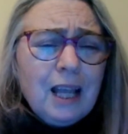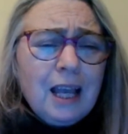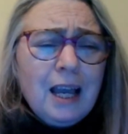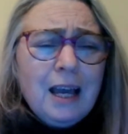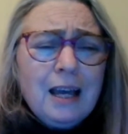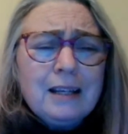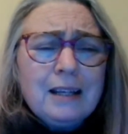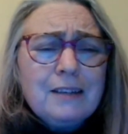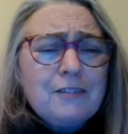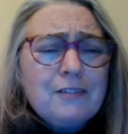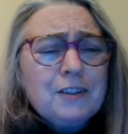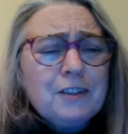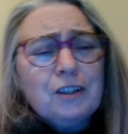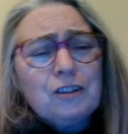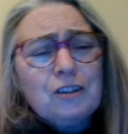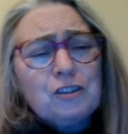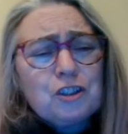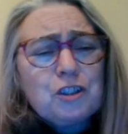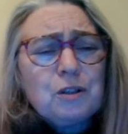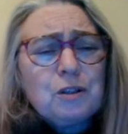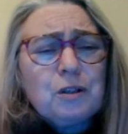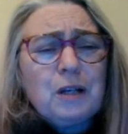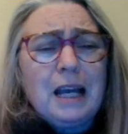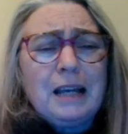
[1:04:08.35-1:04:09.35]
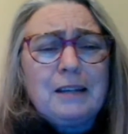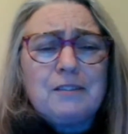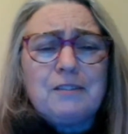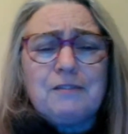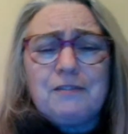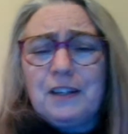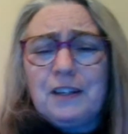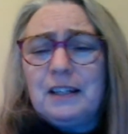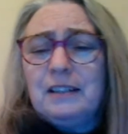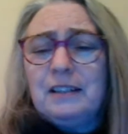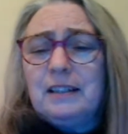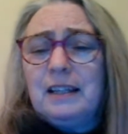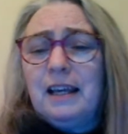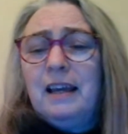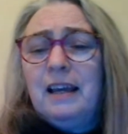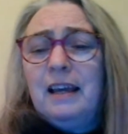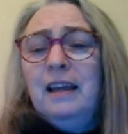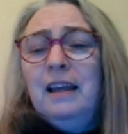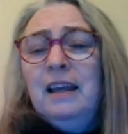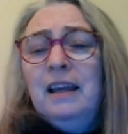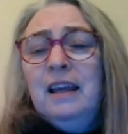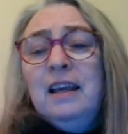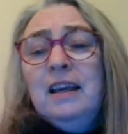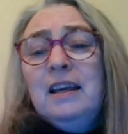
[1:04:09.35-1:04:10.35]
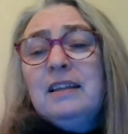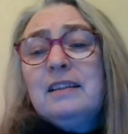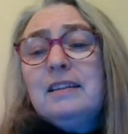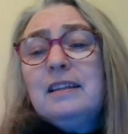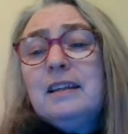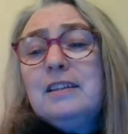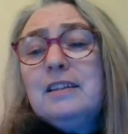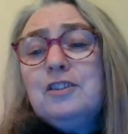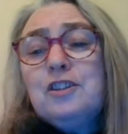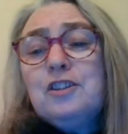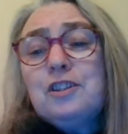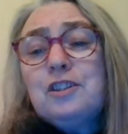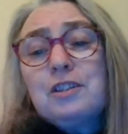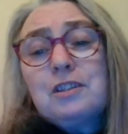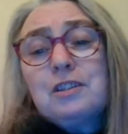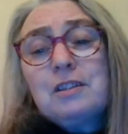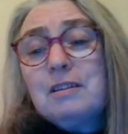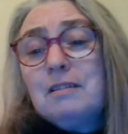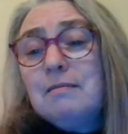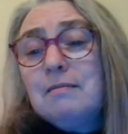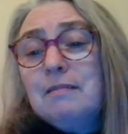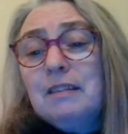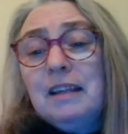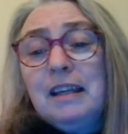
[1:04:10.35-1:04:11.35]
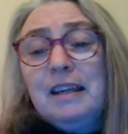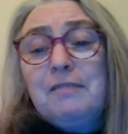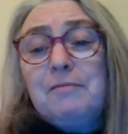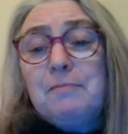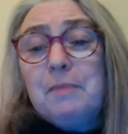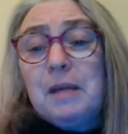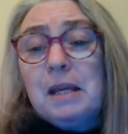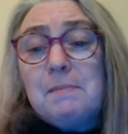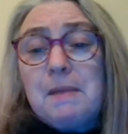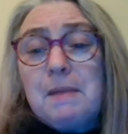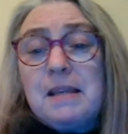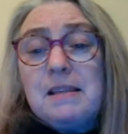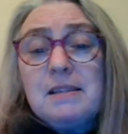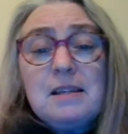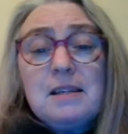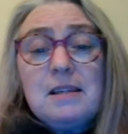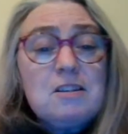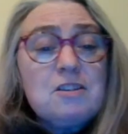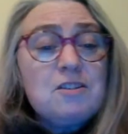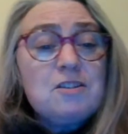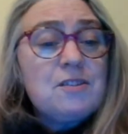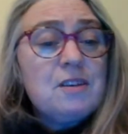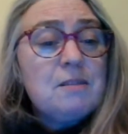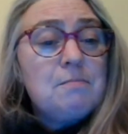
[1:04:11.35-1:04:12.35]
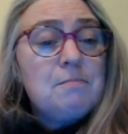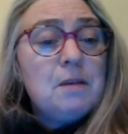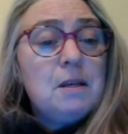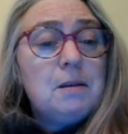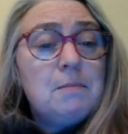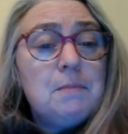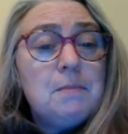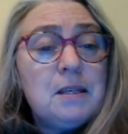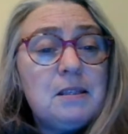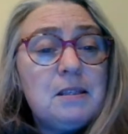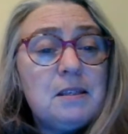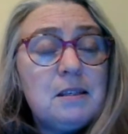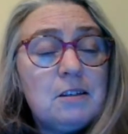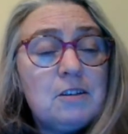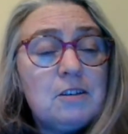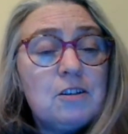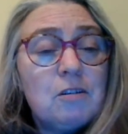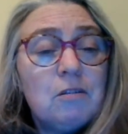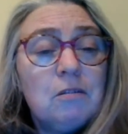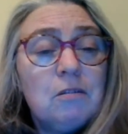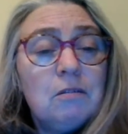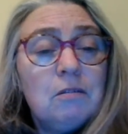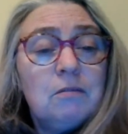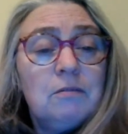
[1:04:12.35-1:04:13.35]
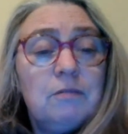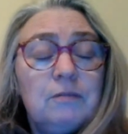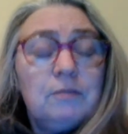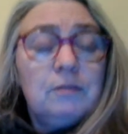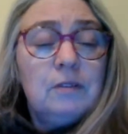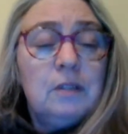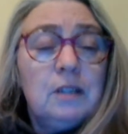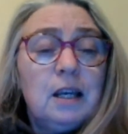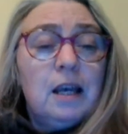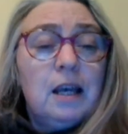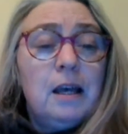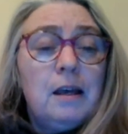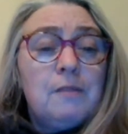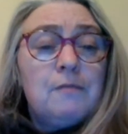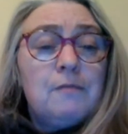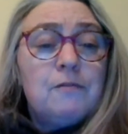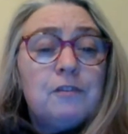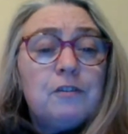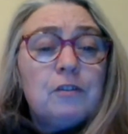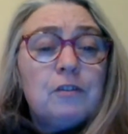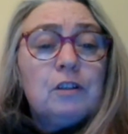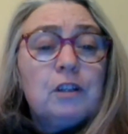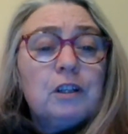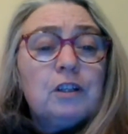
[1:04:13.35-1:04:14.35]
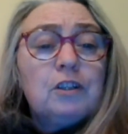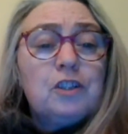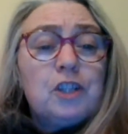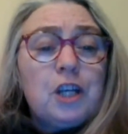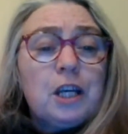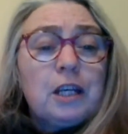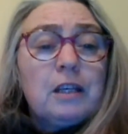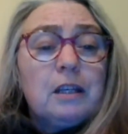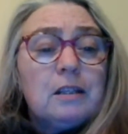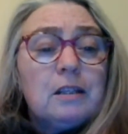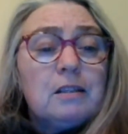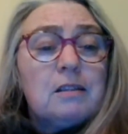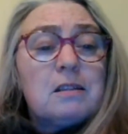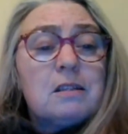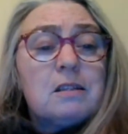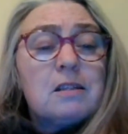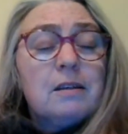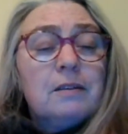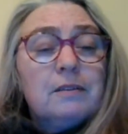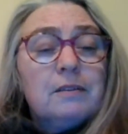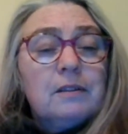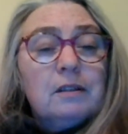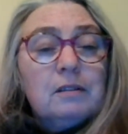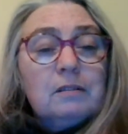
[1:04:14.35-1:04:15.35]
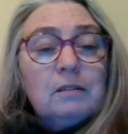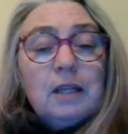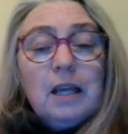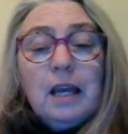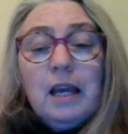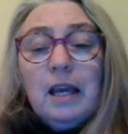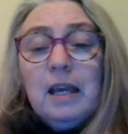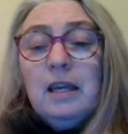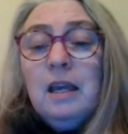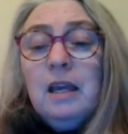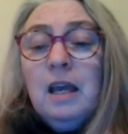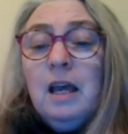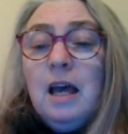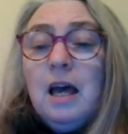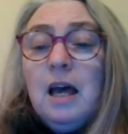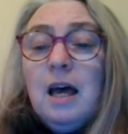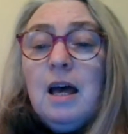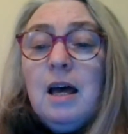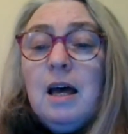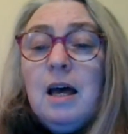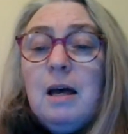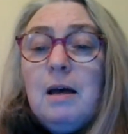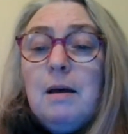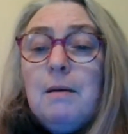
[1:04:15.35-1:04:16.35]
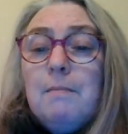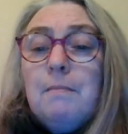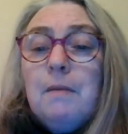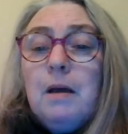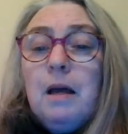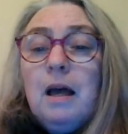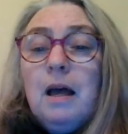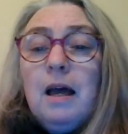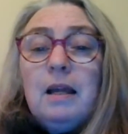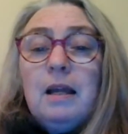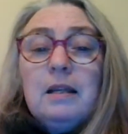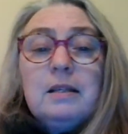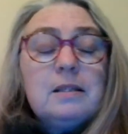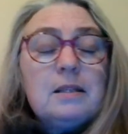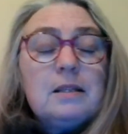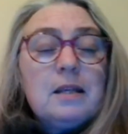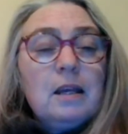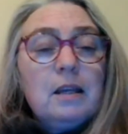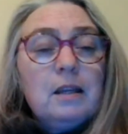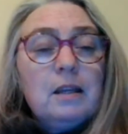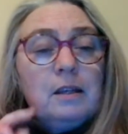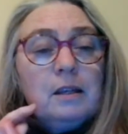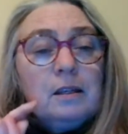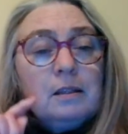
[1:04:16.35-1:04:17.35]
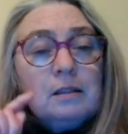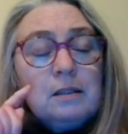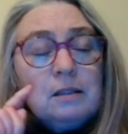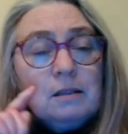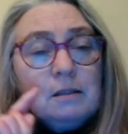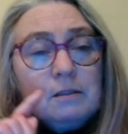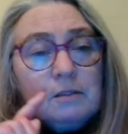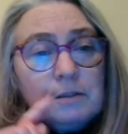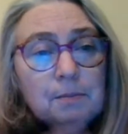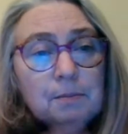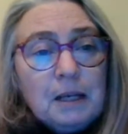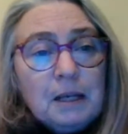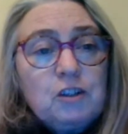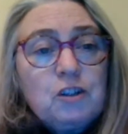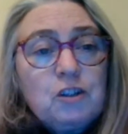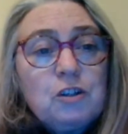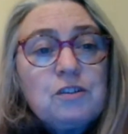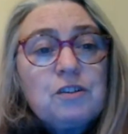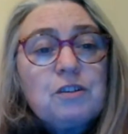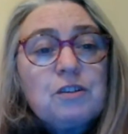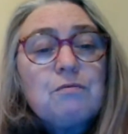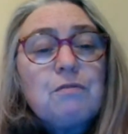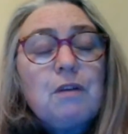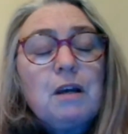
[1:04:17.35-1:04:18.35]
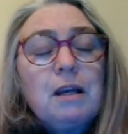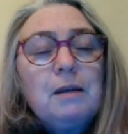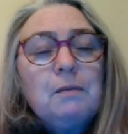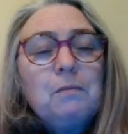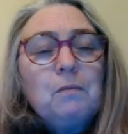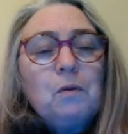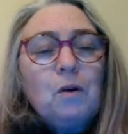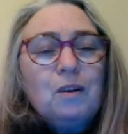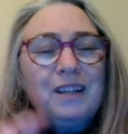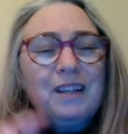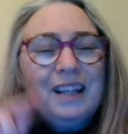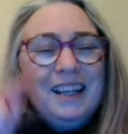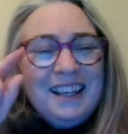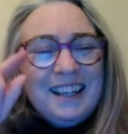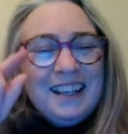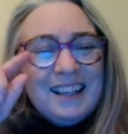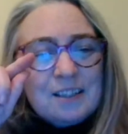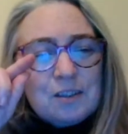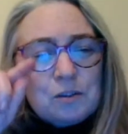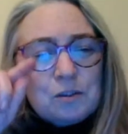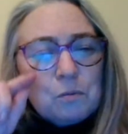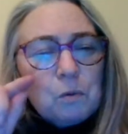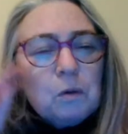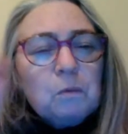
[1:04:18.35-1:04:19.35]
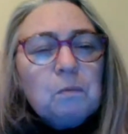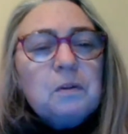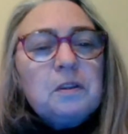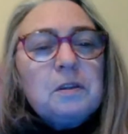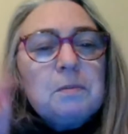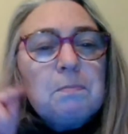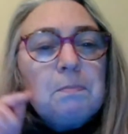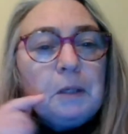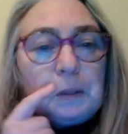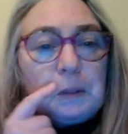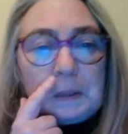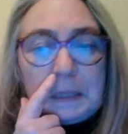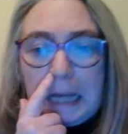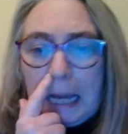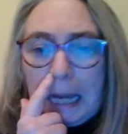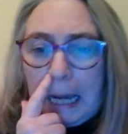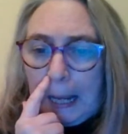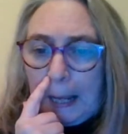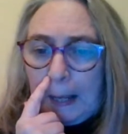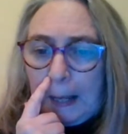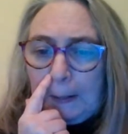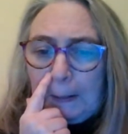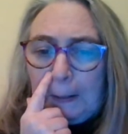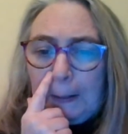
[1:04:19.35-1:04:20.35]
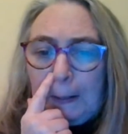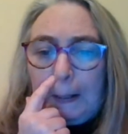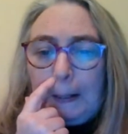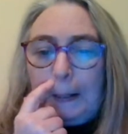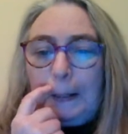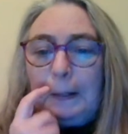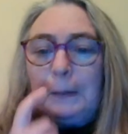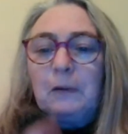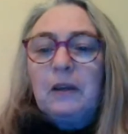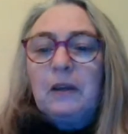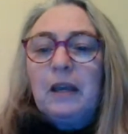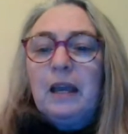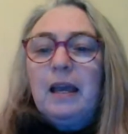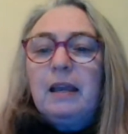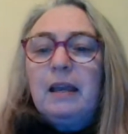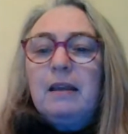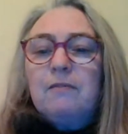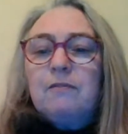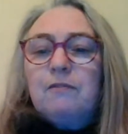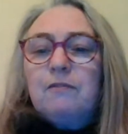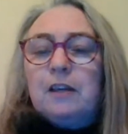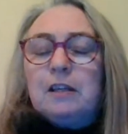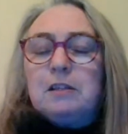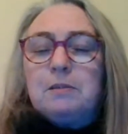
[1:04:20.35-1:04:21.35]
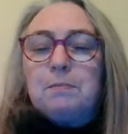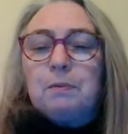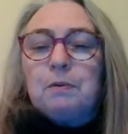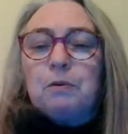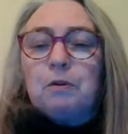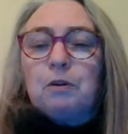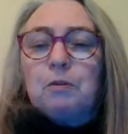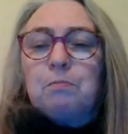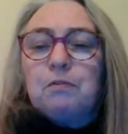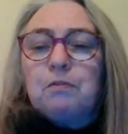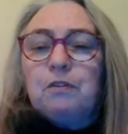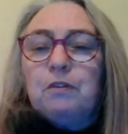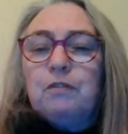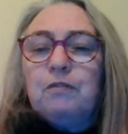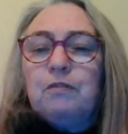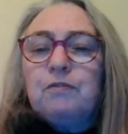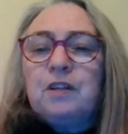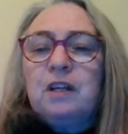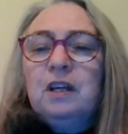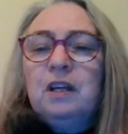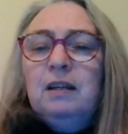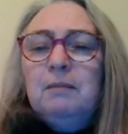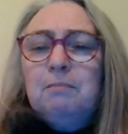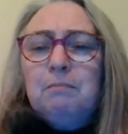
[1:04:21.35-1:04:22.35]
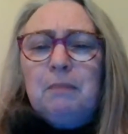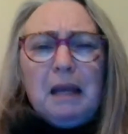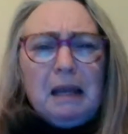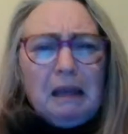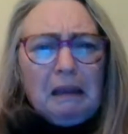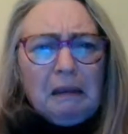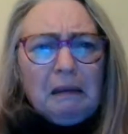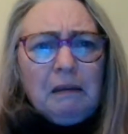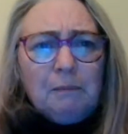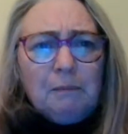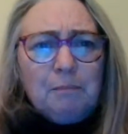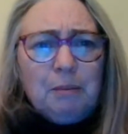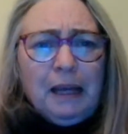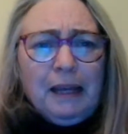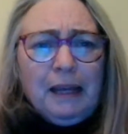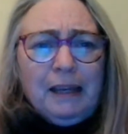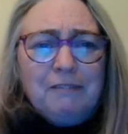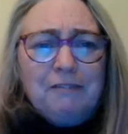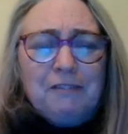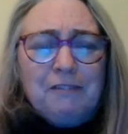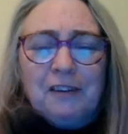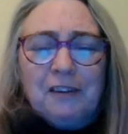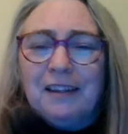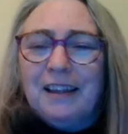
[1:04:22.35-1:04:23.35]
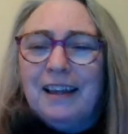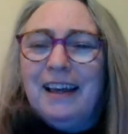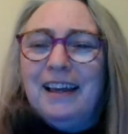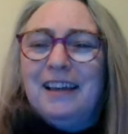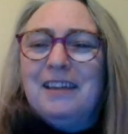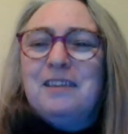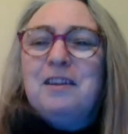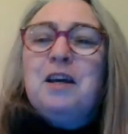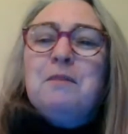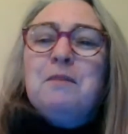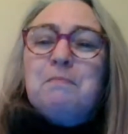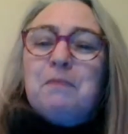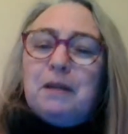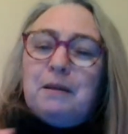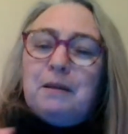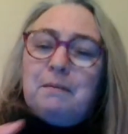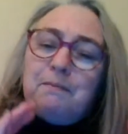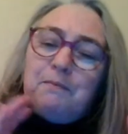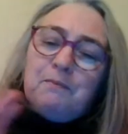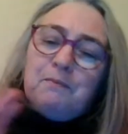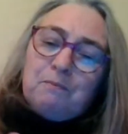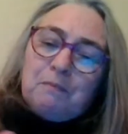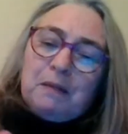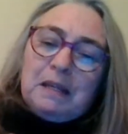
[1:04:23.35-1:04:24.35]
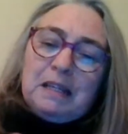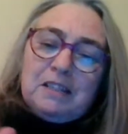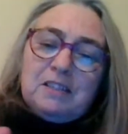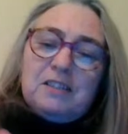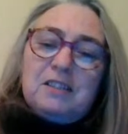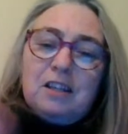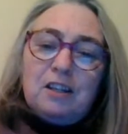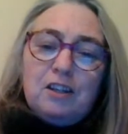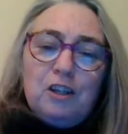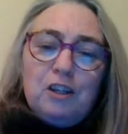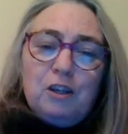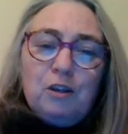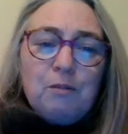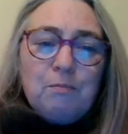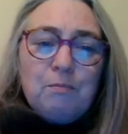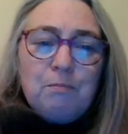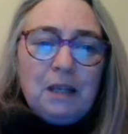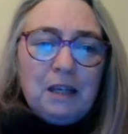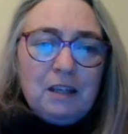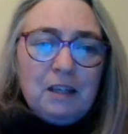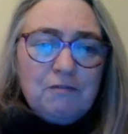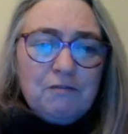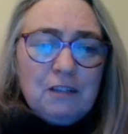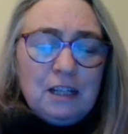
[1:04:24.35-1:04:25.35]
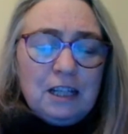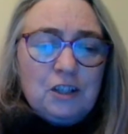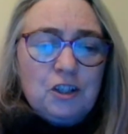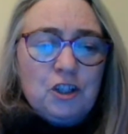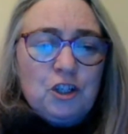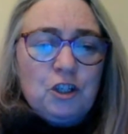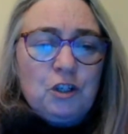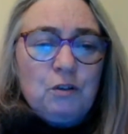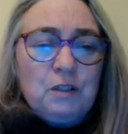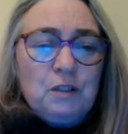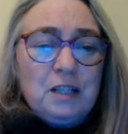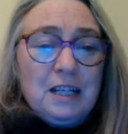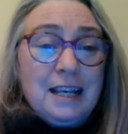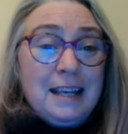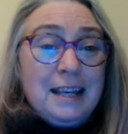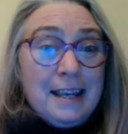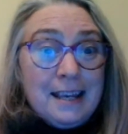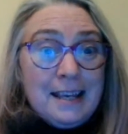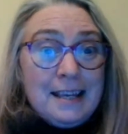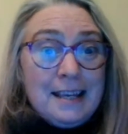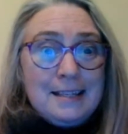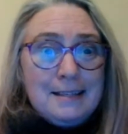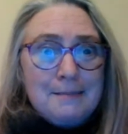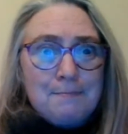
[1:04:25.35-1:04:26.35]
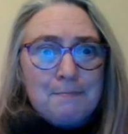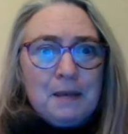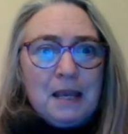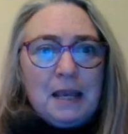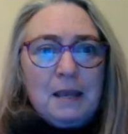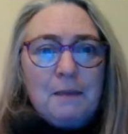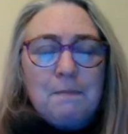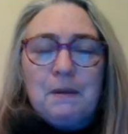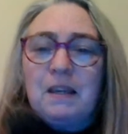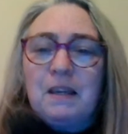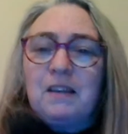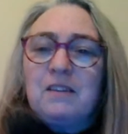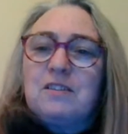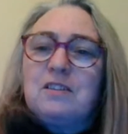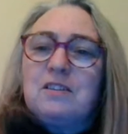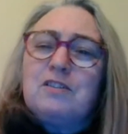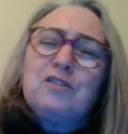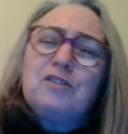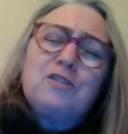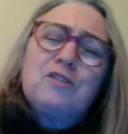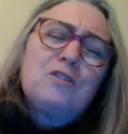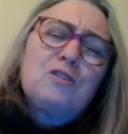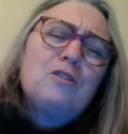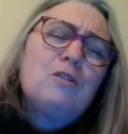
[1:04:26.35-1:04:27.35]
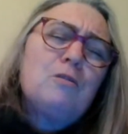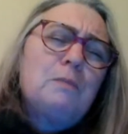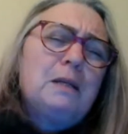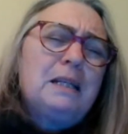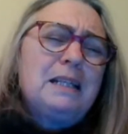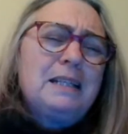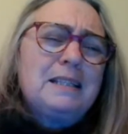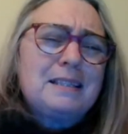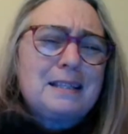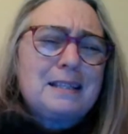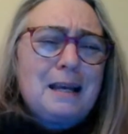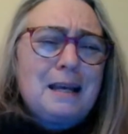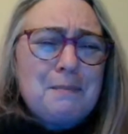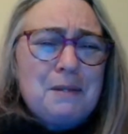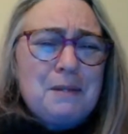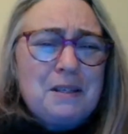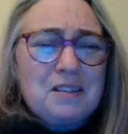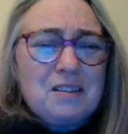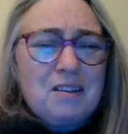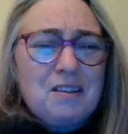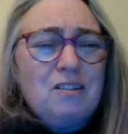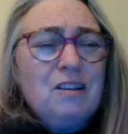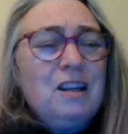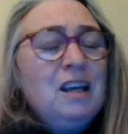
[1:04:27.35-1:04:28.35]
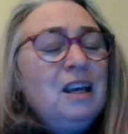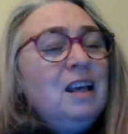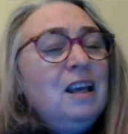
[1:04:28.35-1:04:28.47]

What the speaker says: And if you're not sure how to find that, then just give me a message, send me a message on Veronica Jenkins, okay? And to make sure it's the right one, it's the one with the blue tick on, okay? Facebook approved. Pay for that, but it means that you can be reassured it is me, because there's so many scammers on.